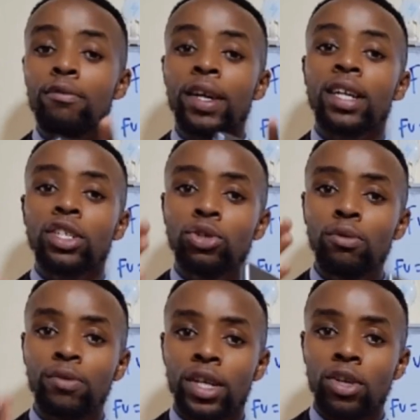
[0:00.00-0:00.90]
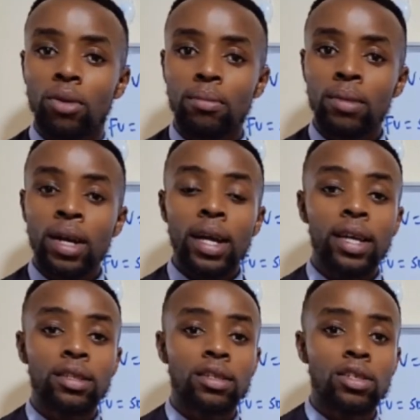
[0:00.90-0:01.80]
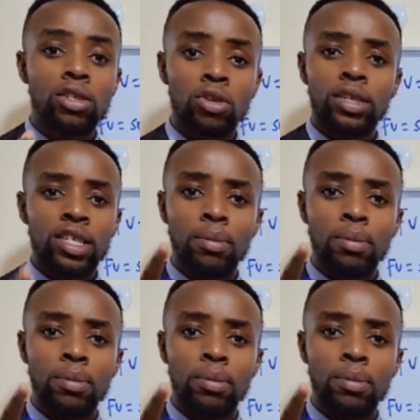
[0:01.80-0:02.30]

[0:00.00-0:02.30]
Financial freedom, it's not